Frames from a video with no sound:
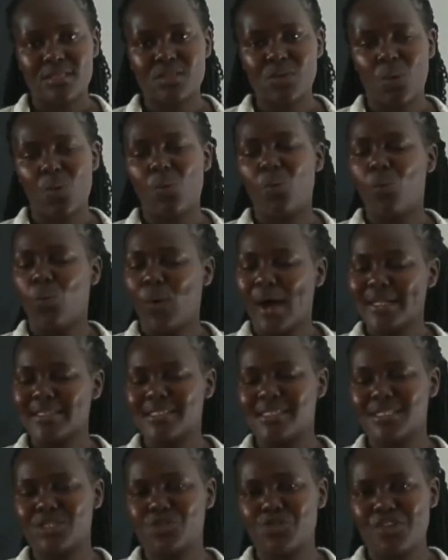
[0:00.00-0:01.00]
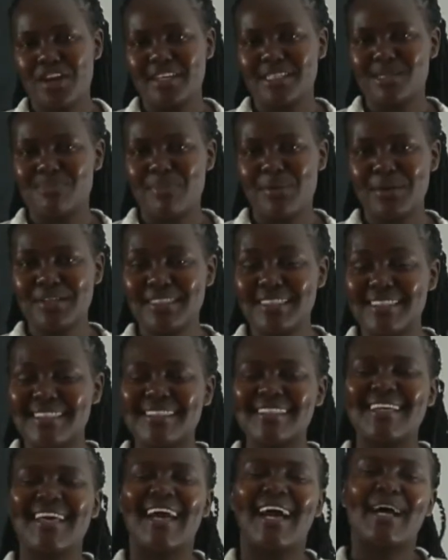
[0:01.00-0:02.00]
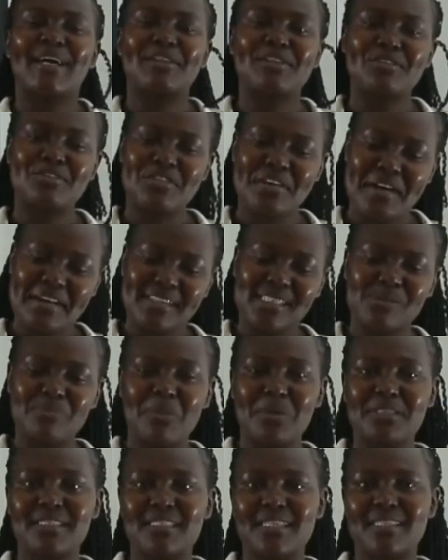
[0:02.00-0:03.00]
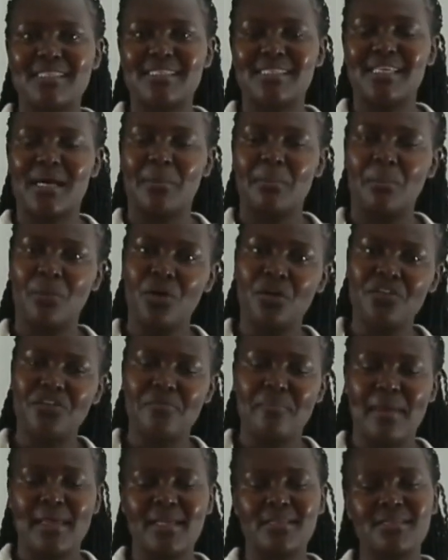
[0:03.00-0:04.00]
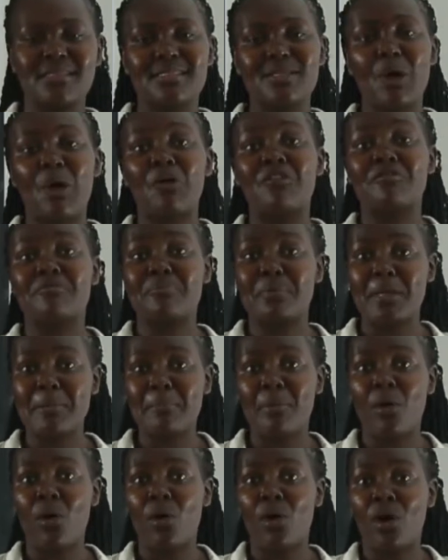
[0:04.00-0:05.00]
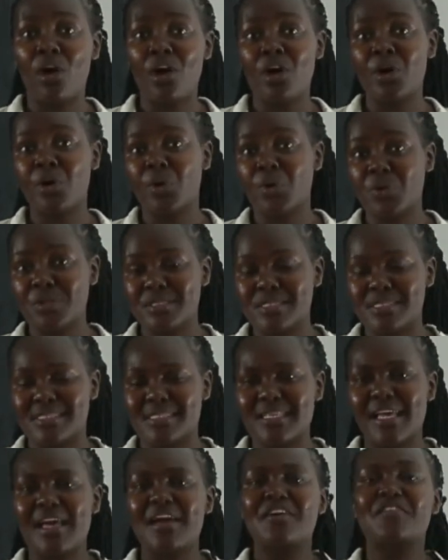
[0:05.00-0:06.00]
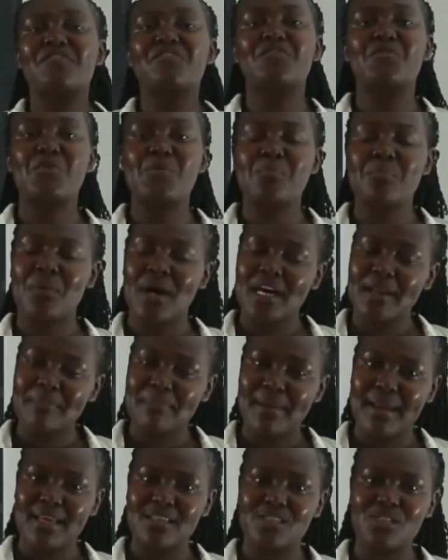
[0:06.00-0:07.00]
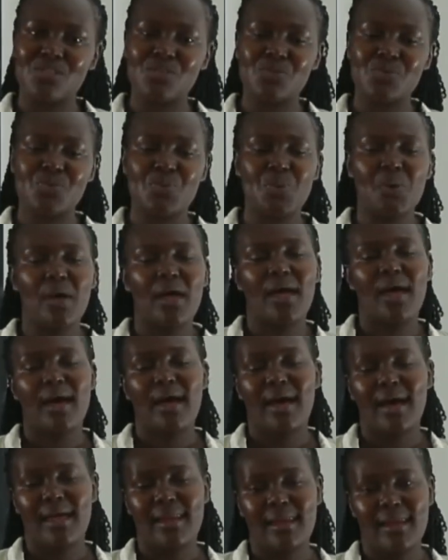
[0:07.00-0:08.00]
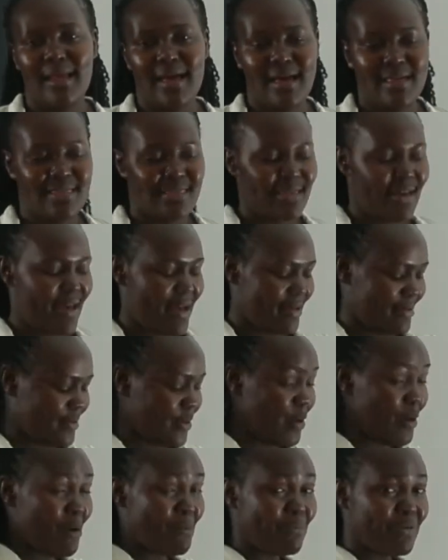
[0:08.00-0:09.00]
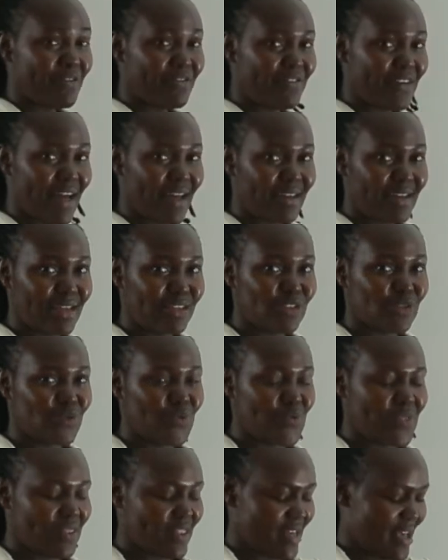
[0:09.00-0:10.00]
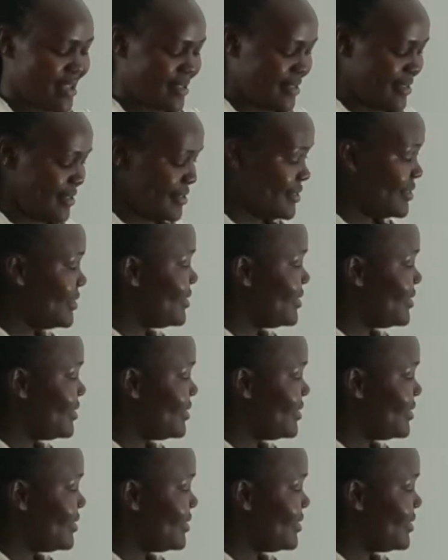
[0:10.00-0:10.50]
So what is transport? Transport is the movement of people or goods from one place to another. Hope you've understood that.